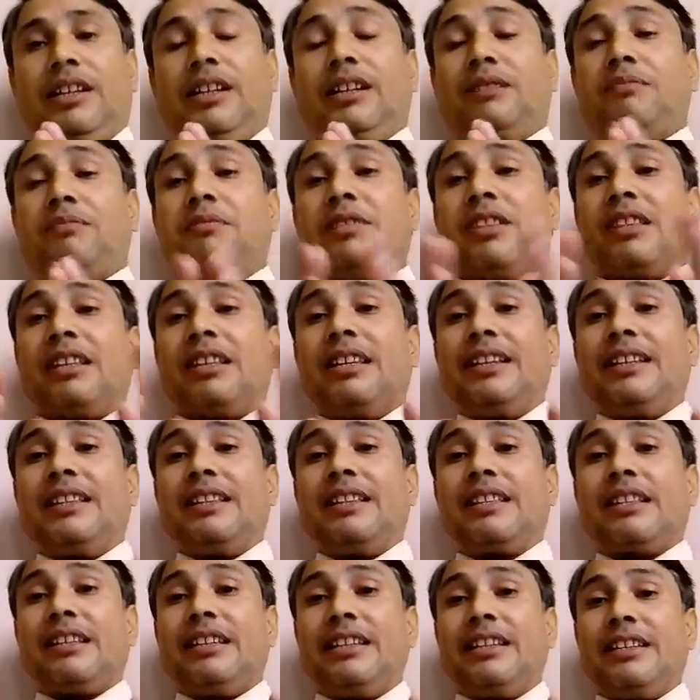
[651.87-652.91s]
It means
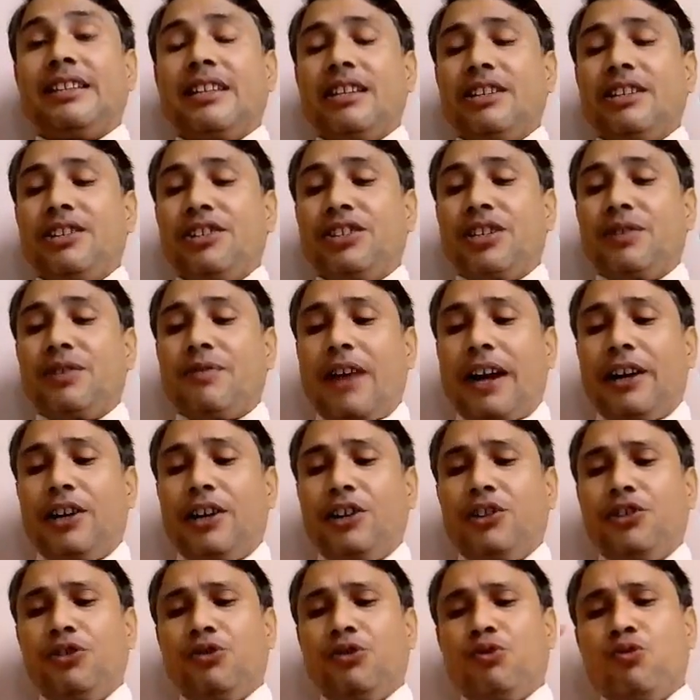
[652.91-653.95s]
legislature is
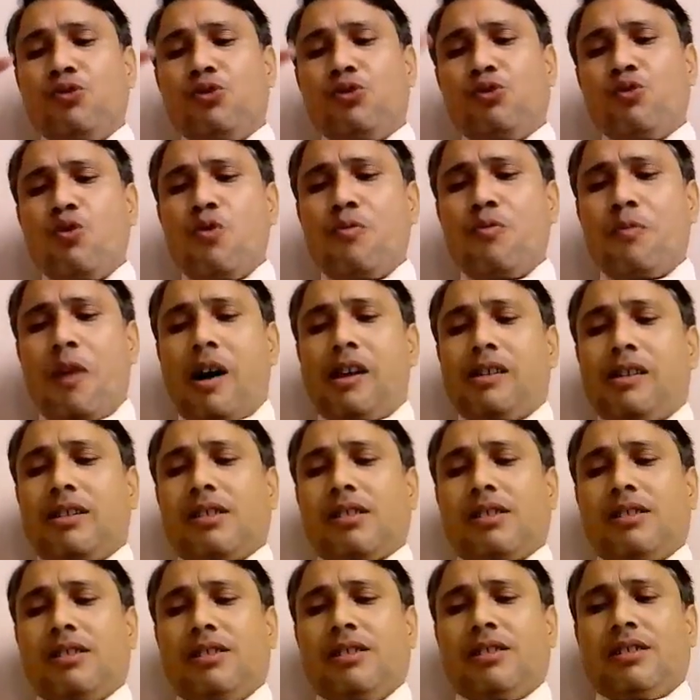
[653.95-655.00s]
divided into two
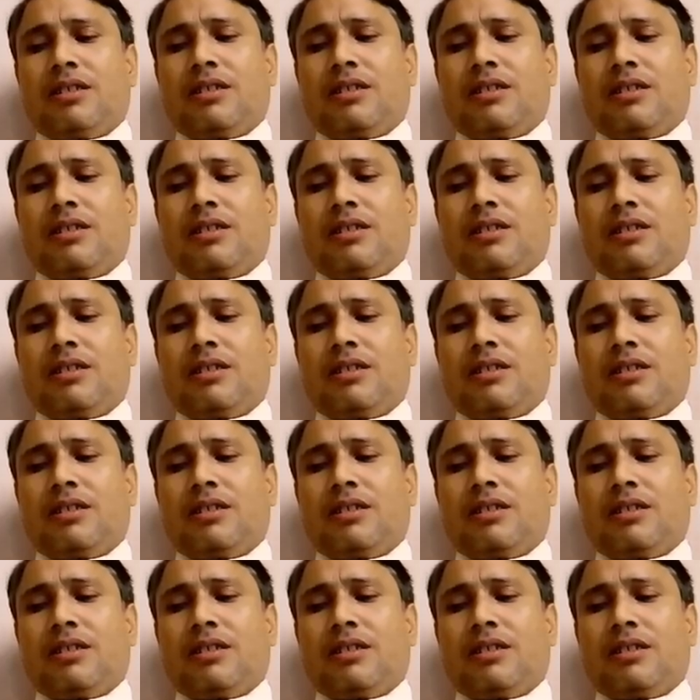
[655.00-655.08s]
parts.